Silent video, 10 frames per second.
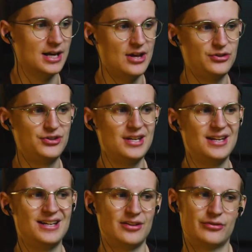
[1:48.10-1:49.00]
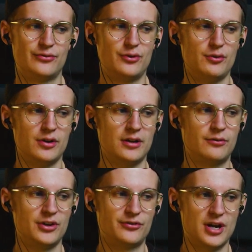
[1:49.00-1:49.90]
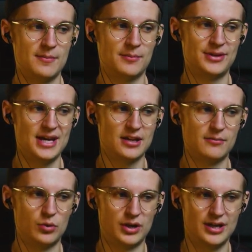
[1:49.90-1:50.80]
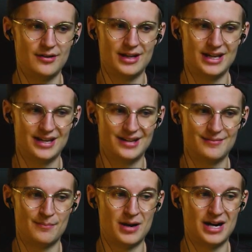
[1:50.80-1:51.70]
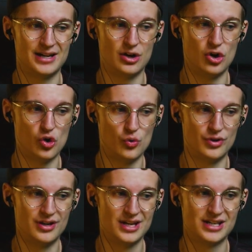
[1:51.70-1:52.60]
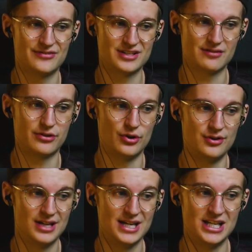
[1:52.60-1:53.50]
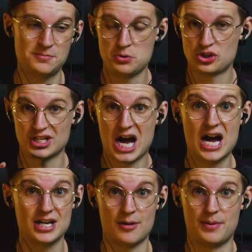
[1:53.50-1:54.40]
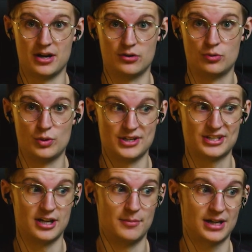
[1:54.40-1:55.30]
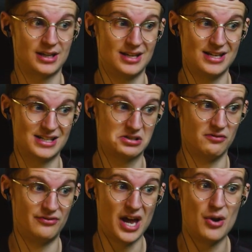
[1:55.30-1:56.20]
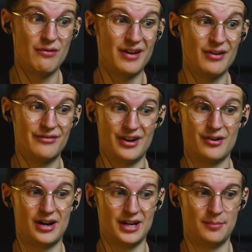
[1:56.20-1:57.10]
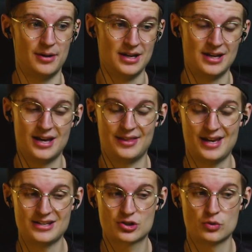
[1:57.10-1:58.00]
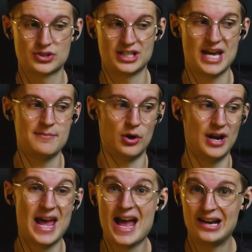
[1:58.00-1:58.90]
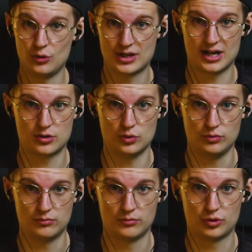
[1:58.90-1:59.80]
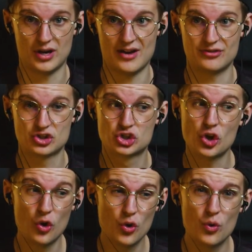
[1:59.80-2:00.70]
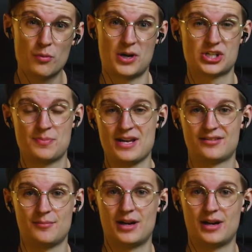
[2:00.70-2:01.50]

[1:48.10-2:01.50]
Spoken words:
As you see in this freeze frame, I'm taking the ball here in my own defensive third. He's pushing high up here with his center back. He is very high up. And that is causing Neymar and Lukaku to have so much space in